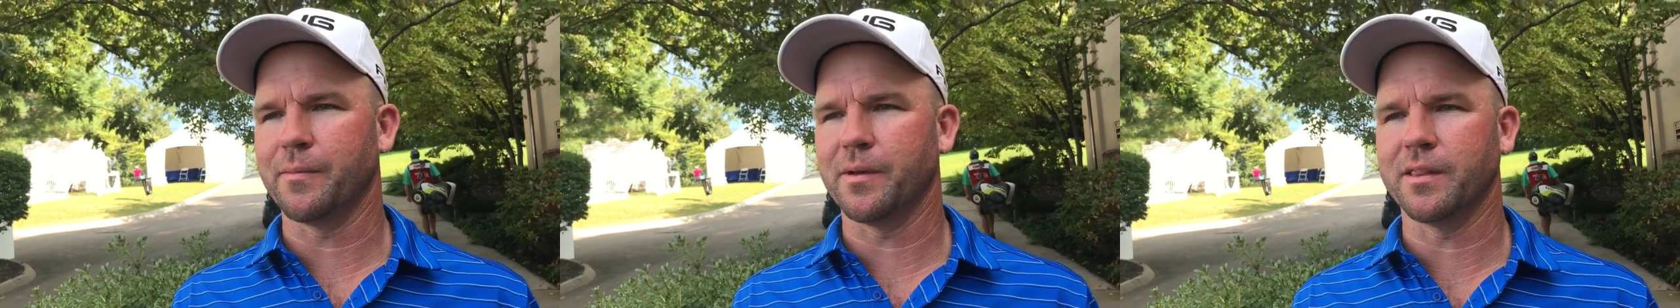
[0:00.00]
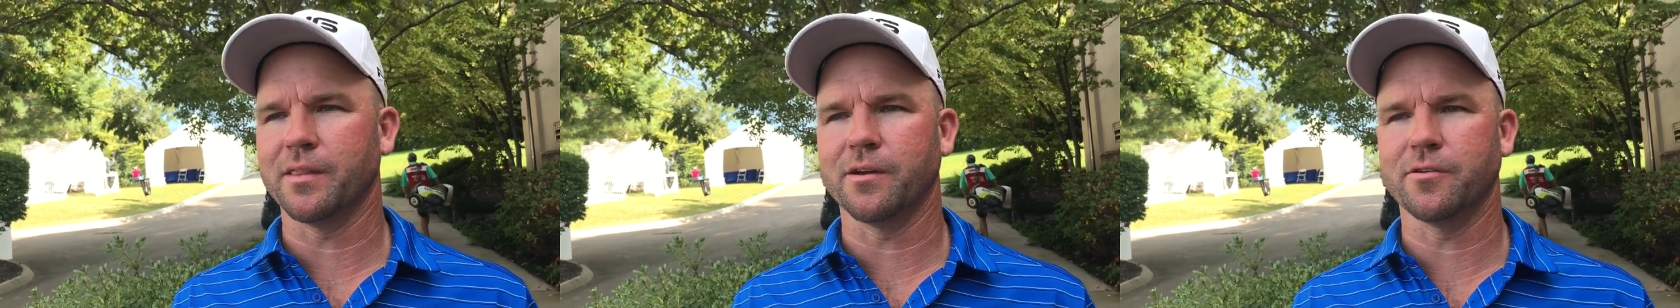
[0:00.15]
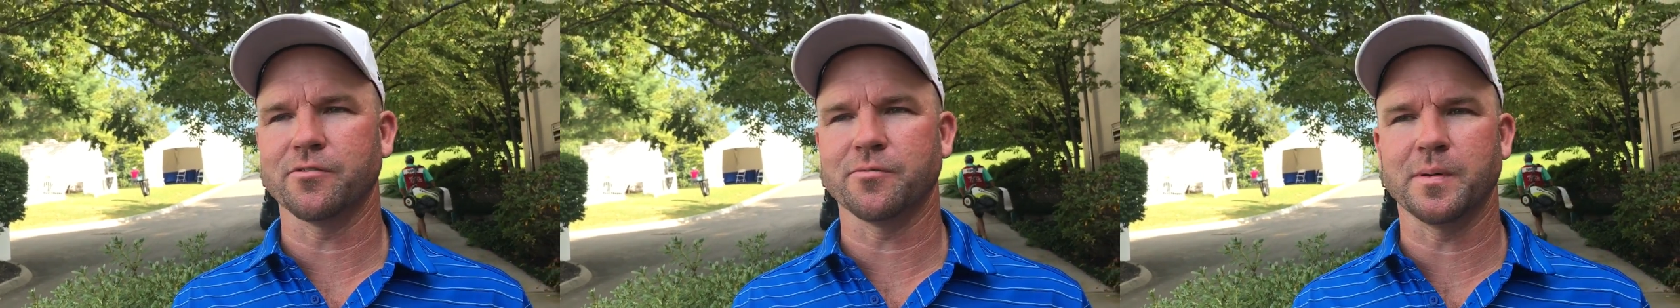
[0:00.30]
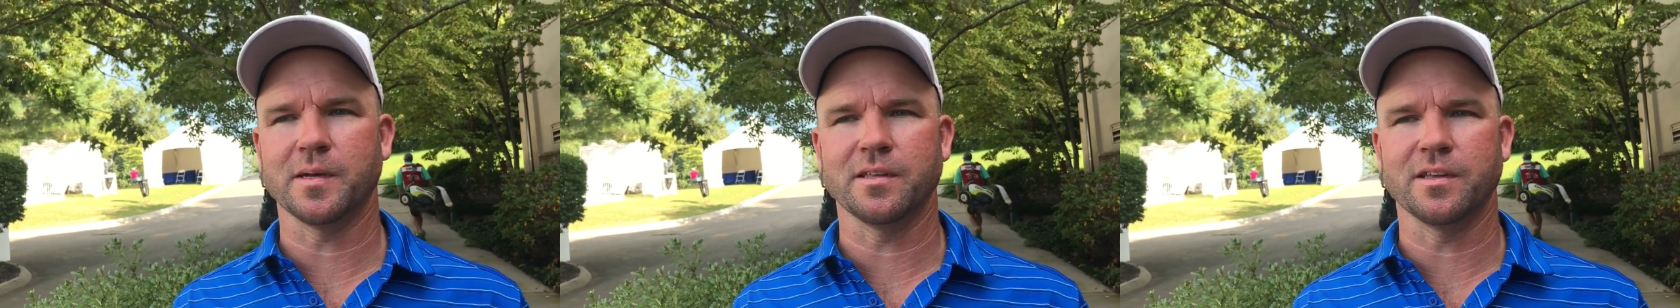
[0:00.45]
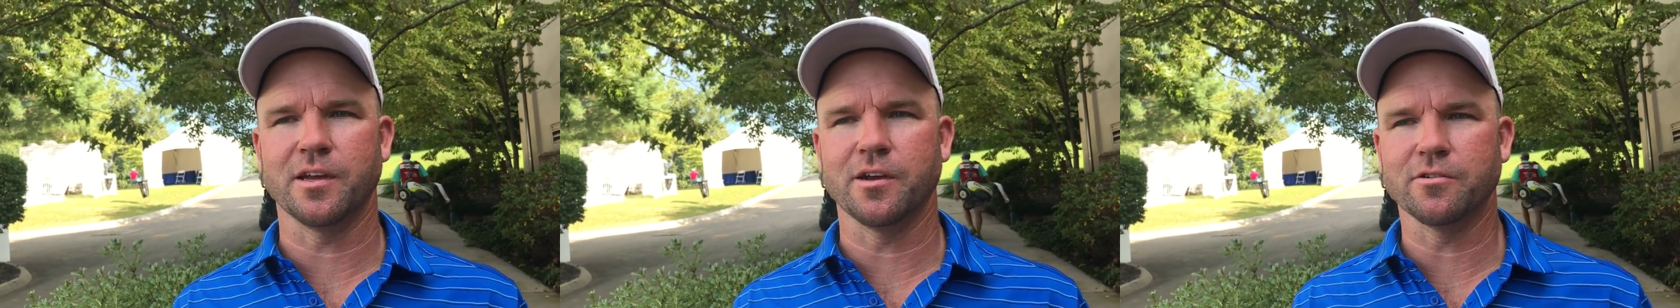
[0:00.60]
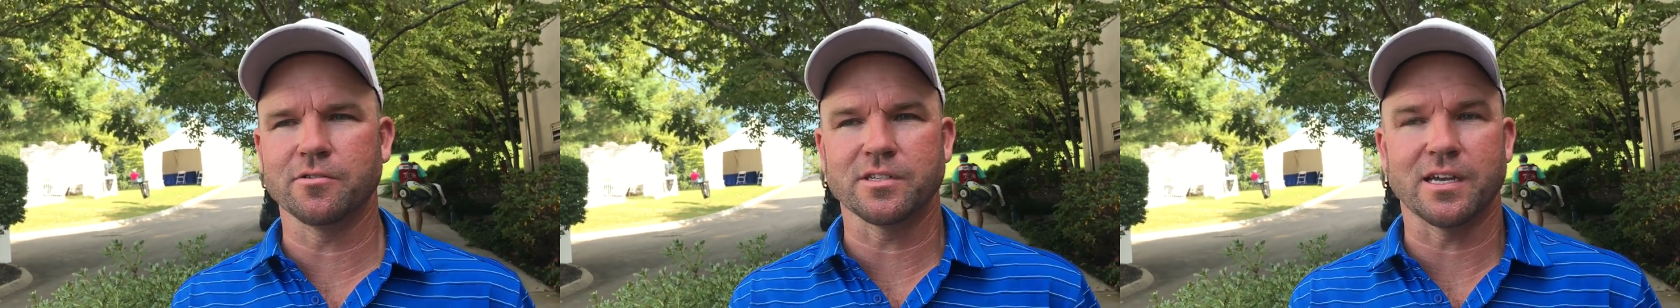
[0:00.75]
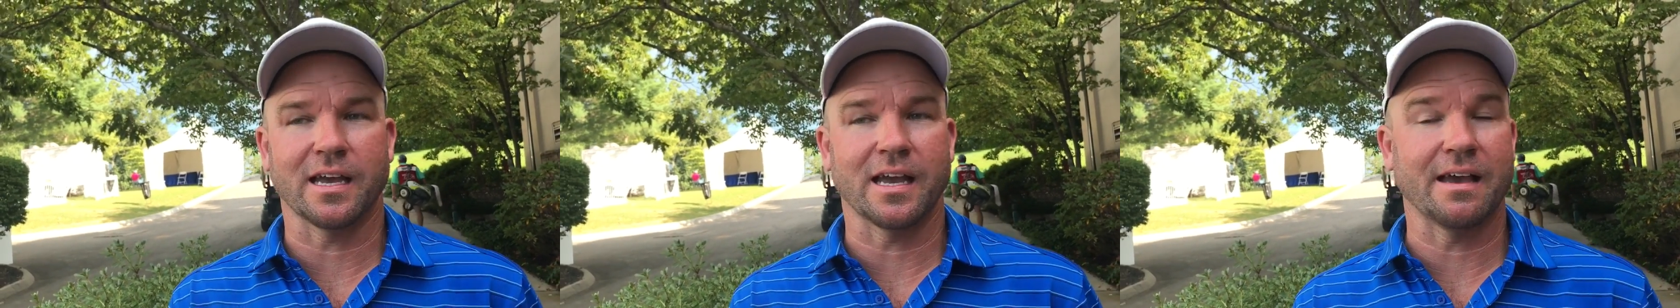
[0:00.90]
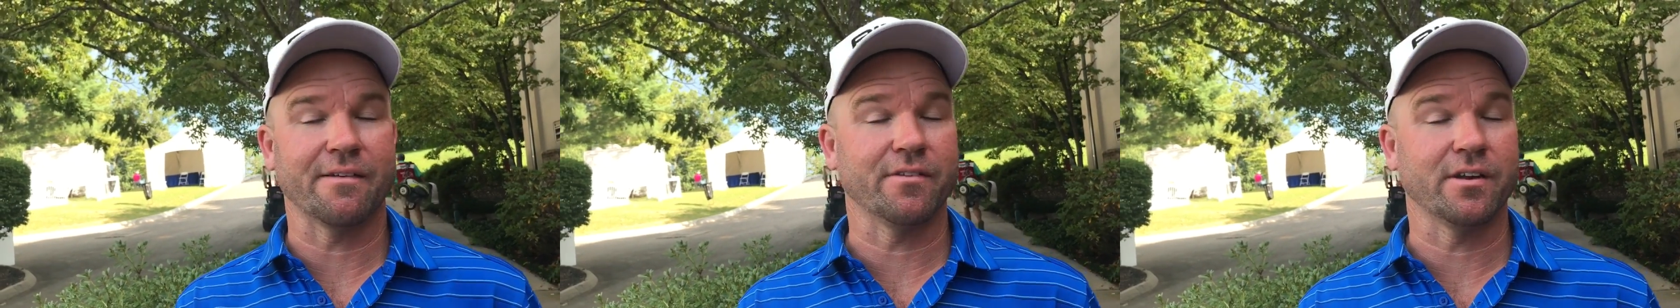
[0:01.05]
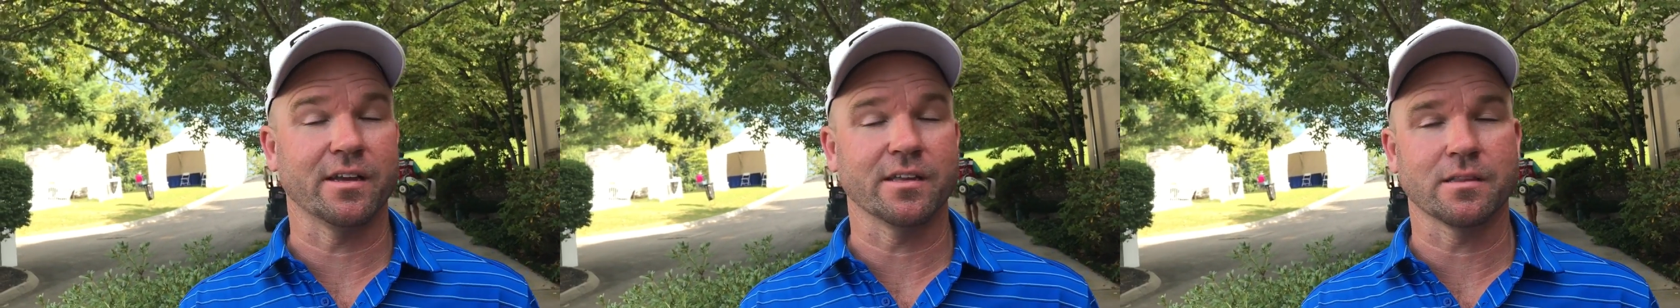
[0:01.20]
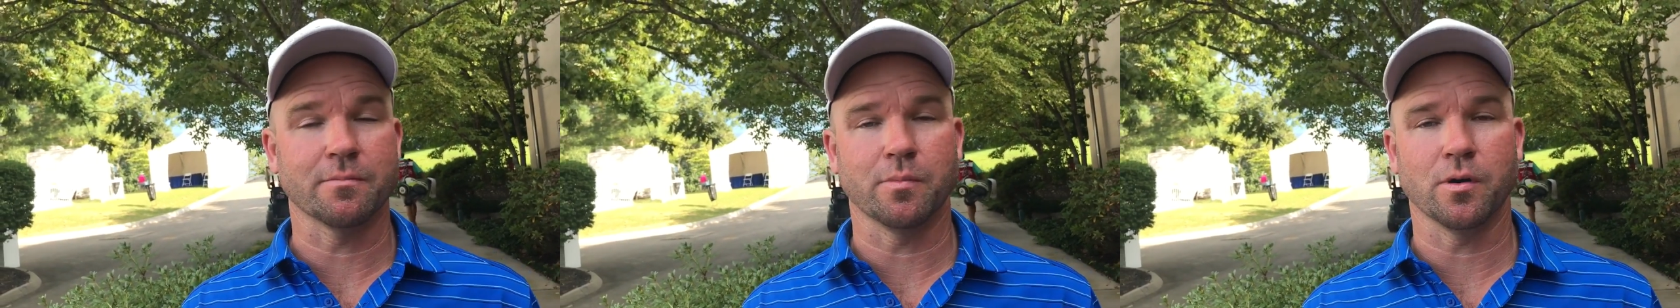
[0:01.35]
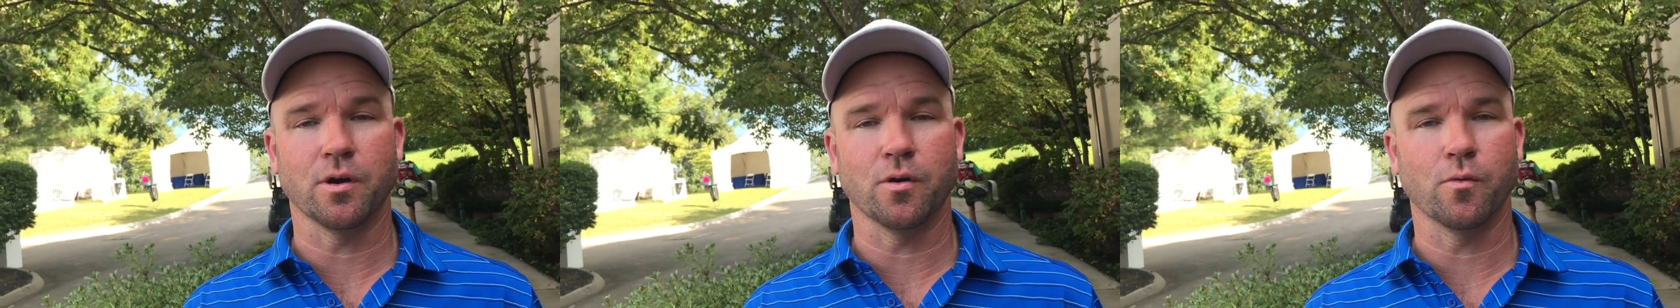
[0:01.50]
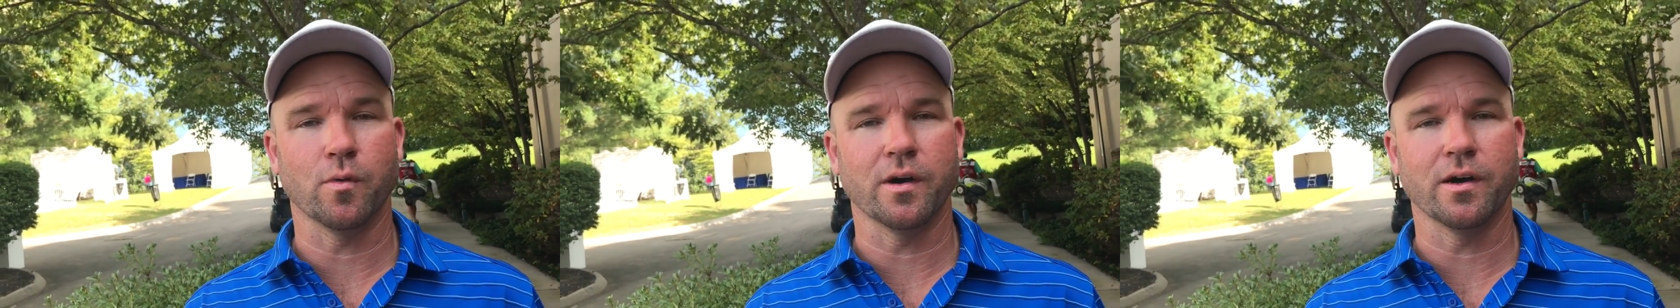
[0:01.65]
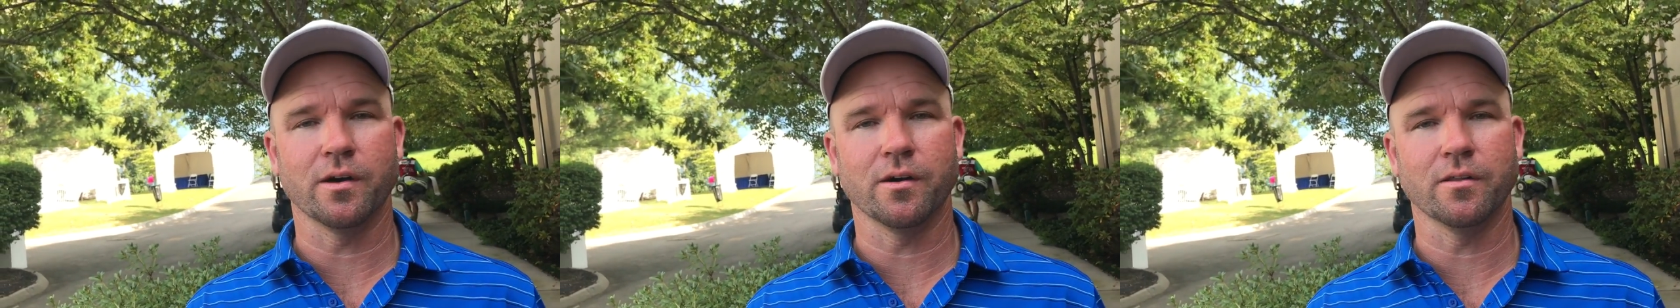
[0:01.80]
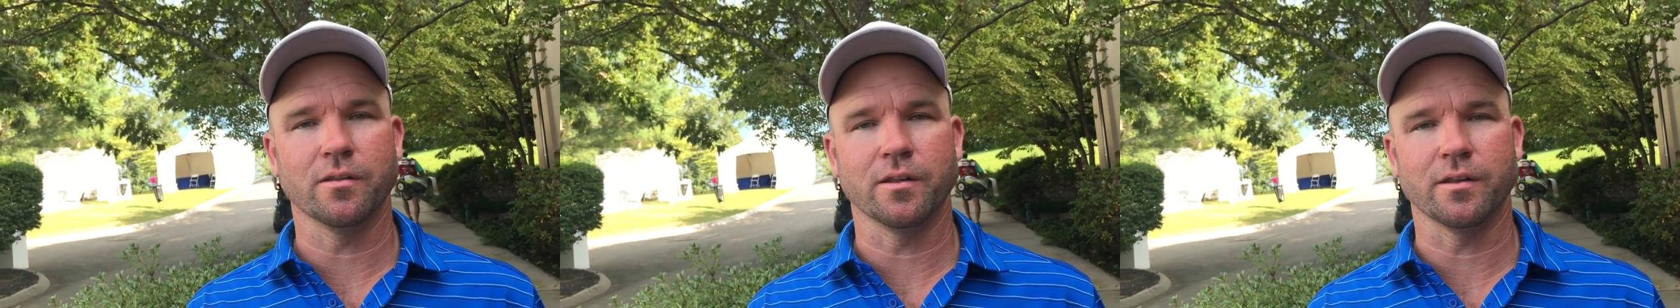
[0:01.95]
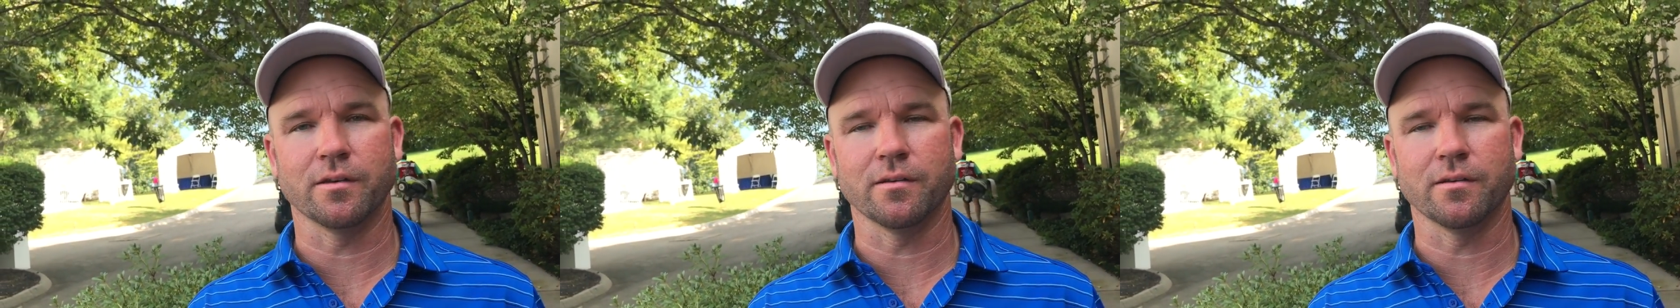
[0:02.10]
I mean, there's been years I haven't hit the ball well,